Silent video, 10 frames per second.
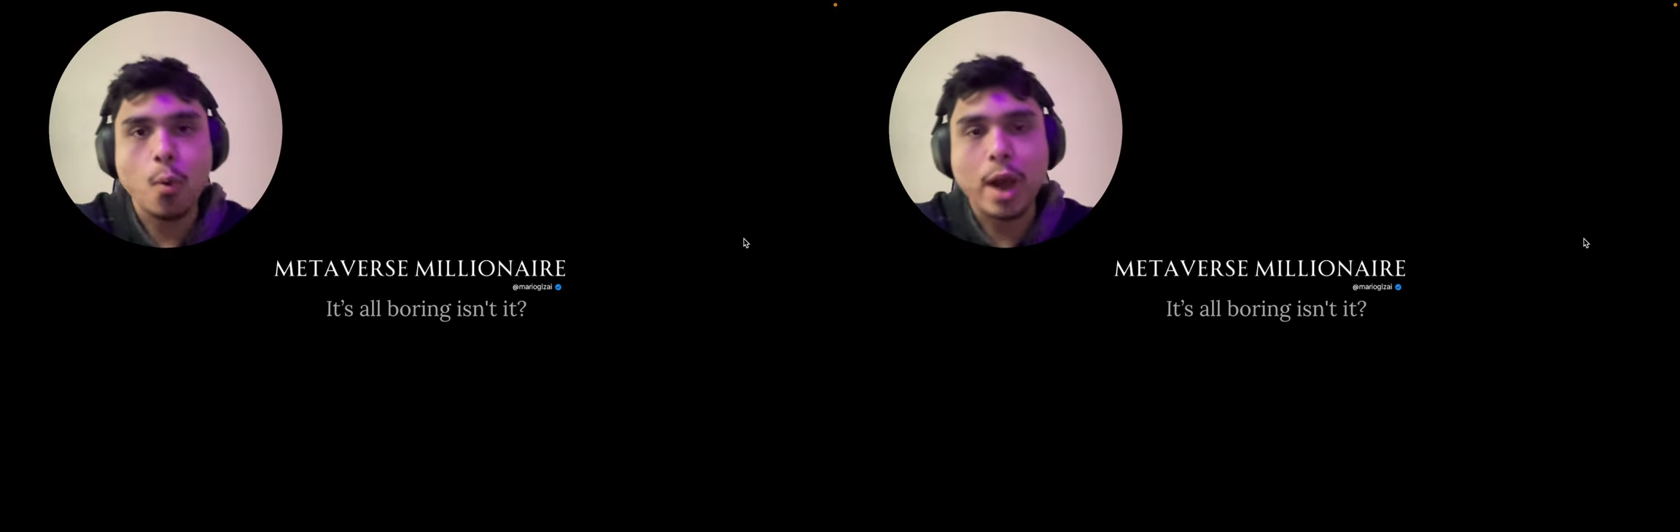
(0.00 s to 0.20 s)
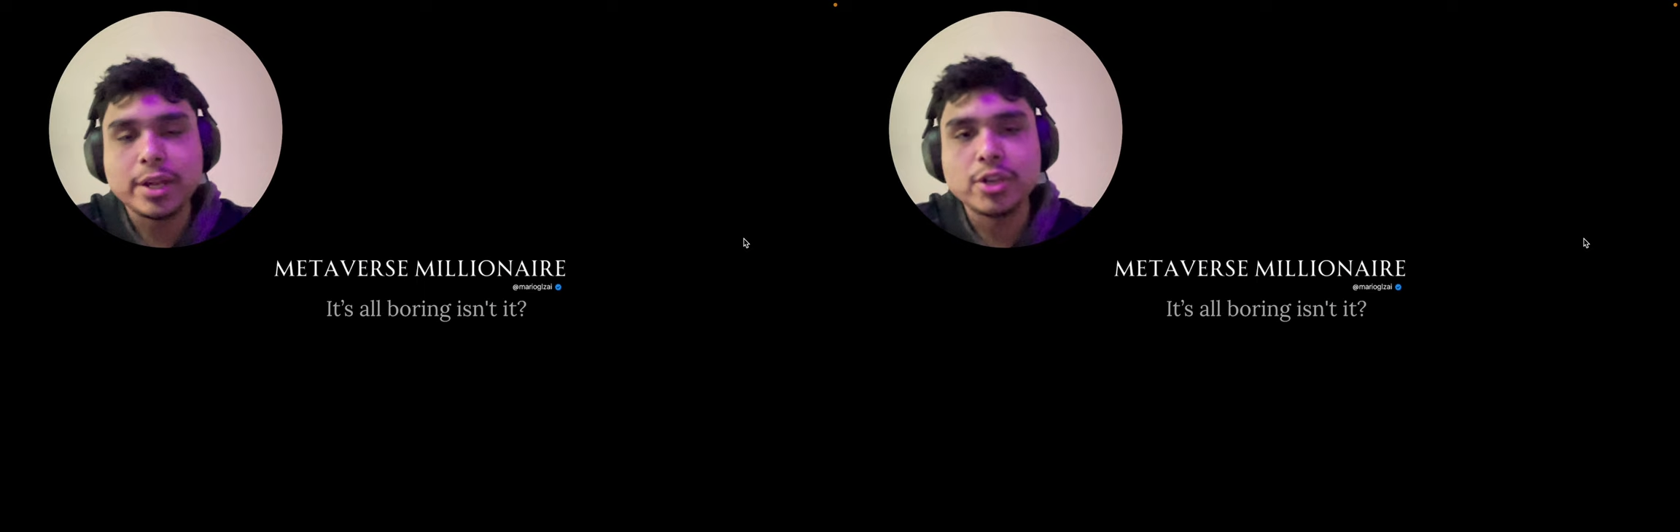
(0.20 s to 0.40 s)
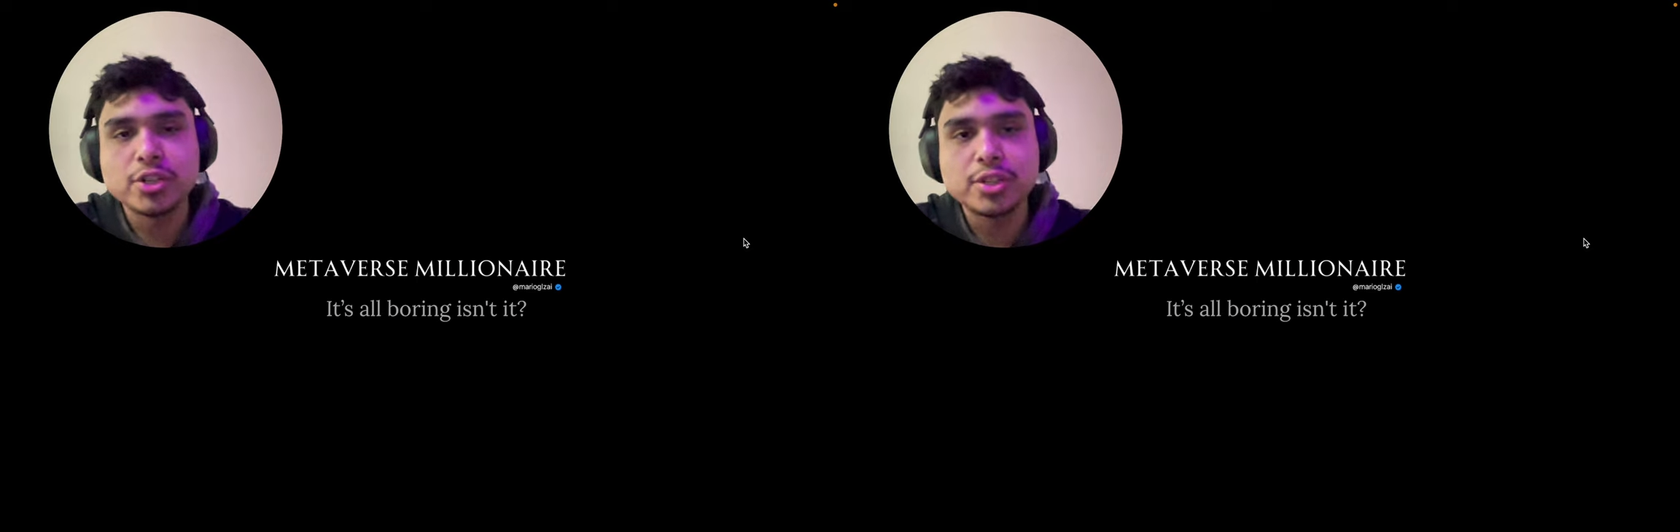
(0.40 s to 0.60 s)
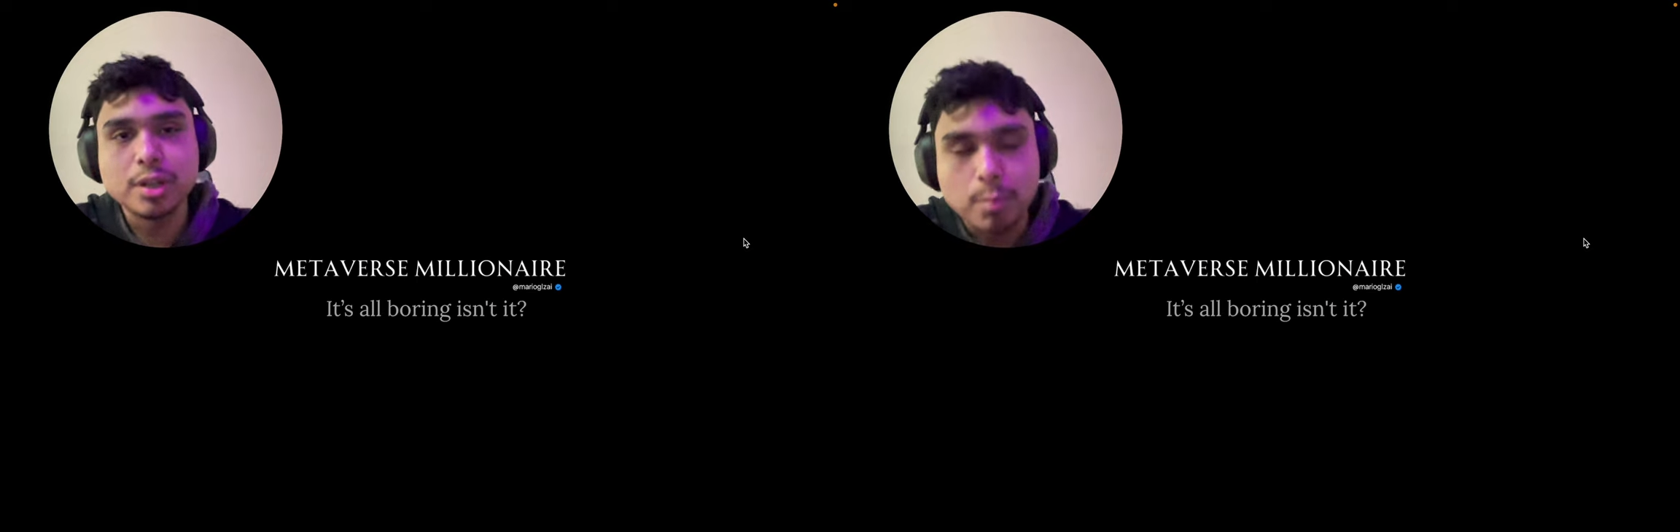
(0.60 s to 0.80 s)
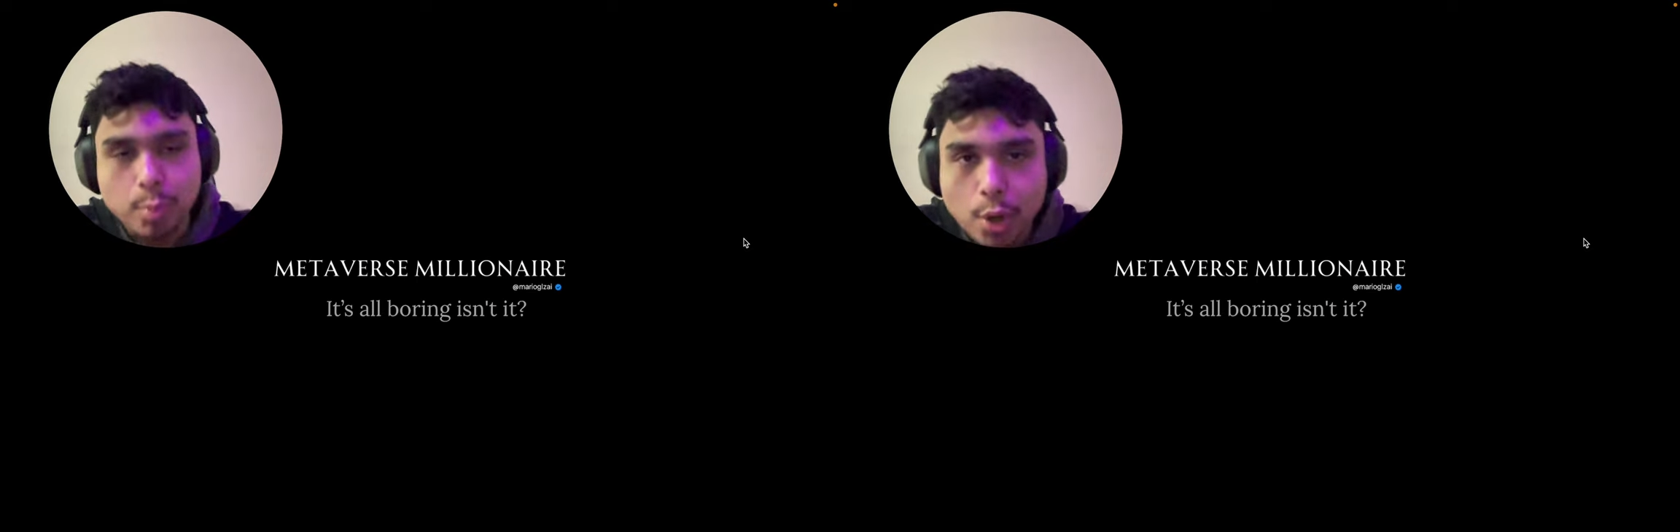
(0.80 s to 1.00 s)
why you're still
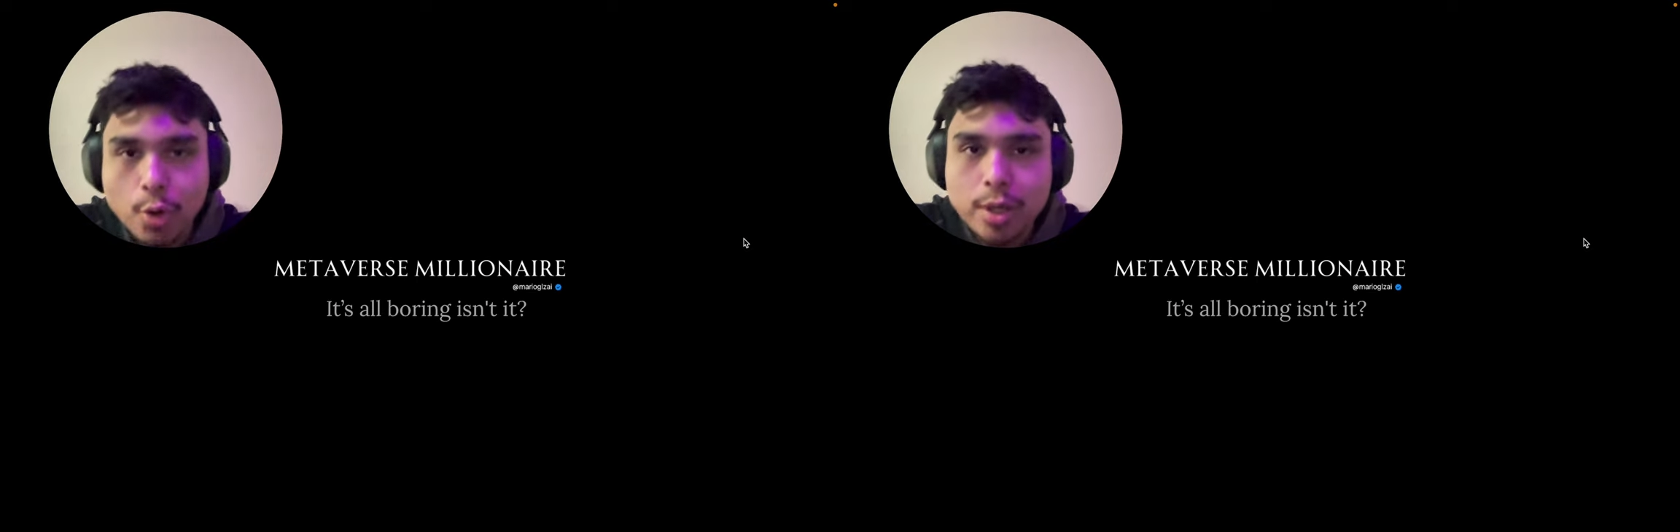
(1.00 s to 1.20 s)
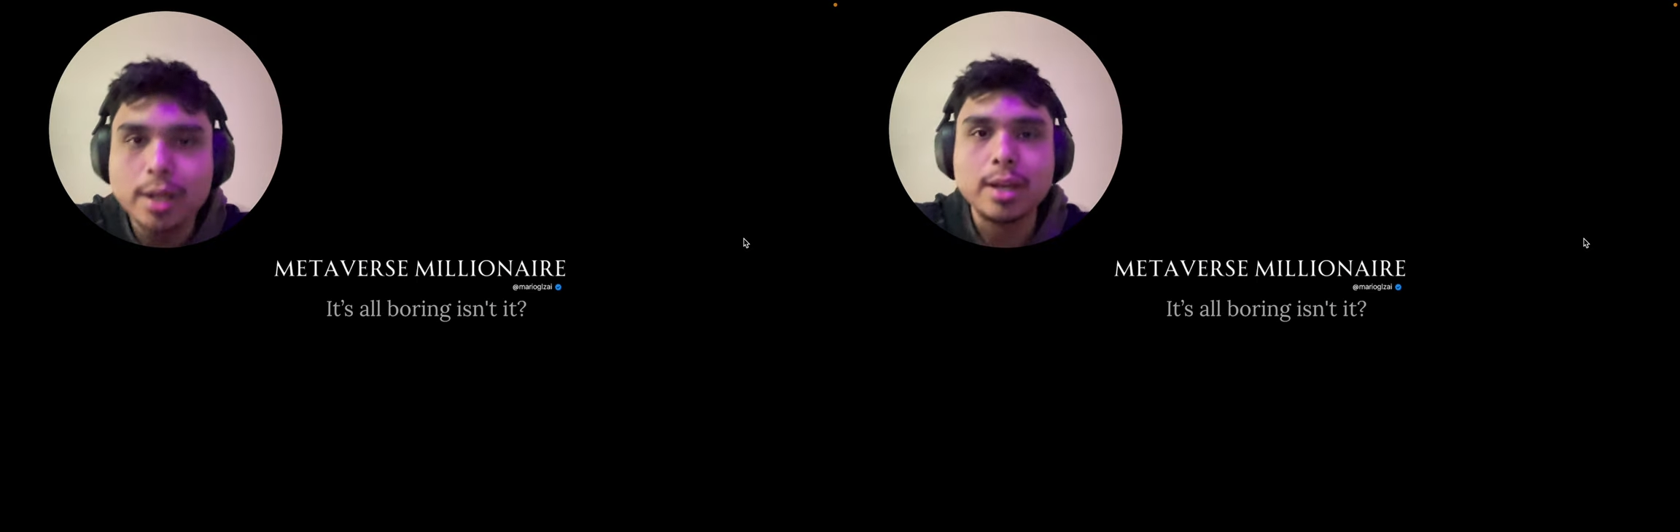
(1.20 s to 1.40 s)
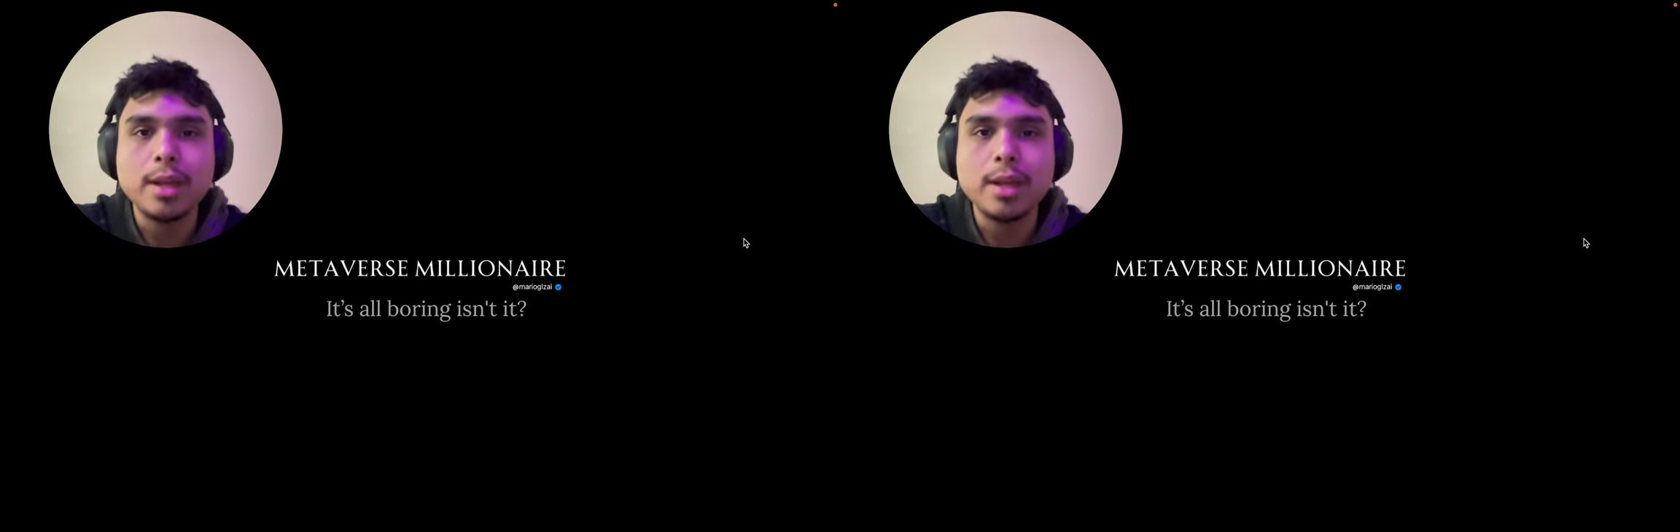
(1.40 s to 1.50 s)
broke